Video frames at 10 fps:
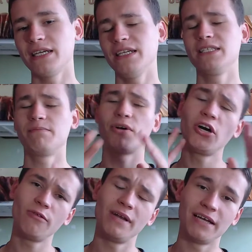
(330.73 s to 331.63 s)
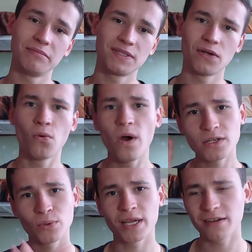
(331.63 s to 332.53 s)
is problems,
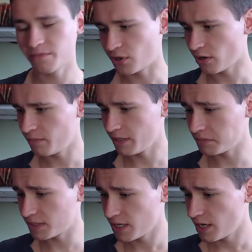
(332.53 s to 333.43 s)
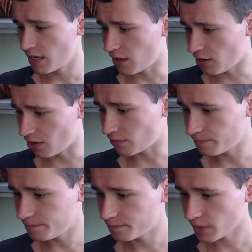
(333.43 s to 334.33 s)
what we have problems, oh,
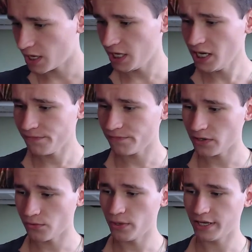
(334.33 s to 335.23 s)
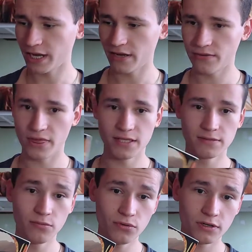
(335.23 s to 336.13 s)
if we have
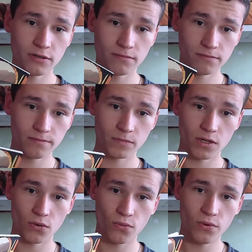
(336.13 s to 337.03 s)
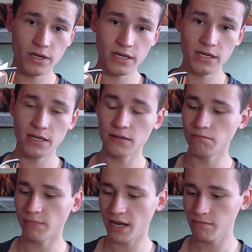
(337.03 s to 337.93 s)
this book, we
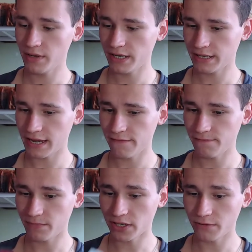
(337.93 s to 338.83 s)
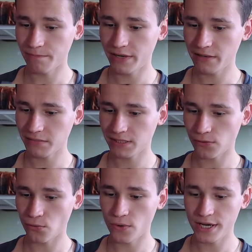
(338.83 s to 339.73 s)
maybe have problems
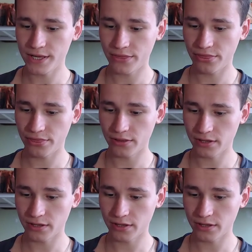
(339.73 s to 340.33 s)
with...